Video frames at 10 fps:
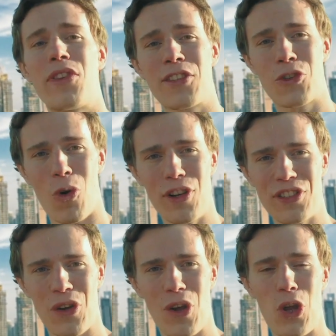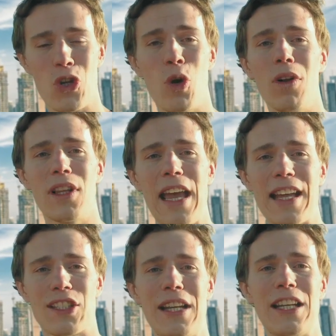With this course, you will
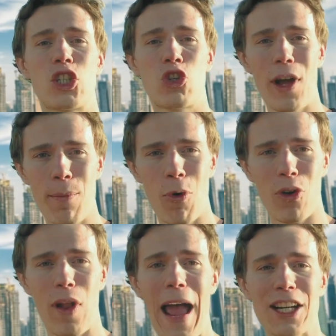get an incredible